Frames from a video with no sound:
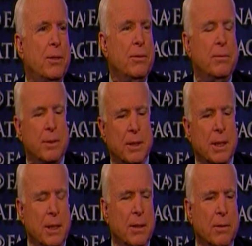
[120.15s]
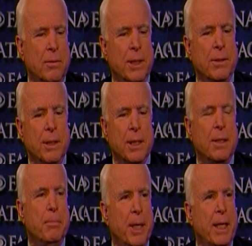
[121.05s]
you know, when you're in a
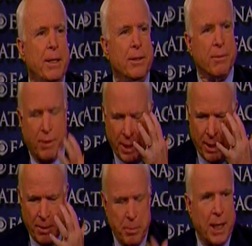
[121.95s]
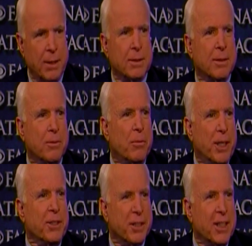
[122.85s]
debate, you're thinking about
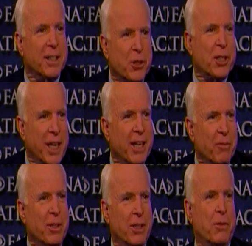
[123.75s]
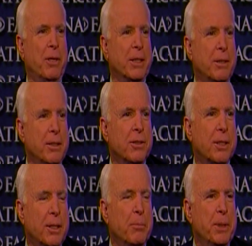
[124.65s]
what you're going to say and what the question is
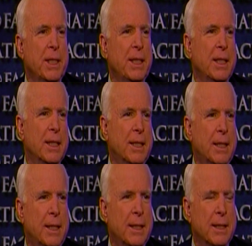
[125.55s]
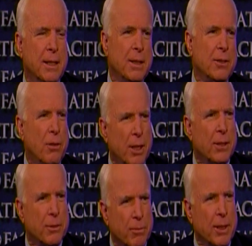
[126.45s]
going to be. It's
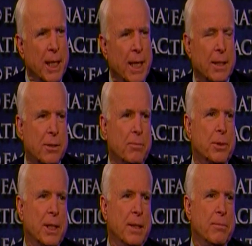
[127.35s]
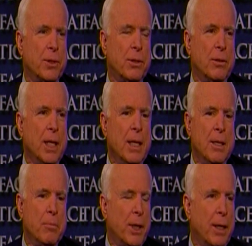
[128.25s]
hard to react sometimes. So,
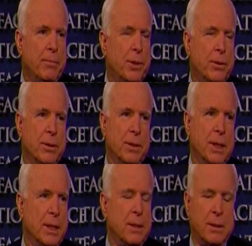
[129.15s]
but I'm sure that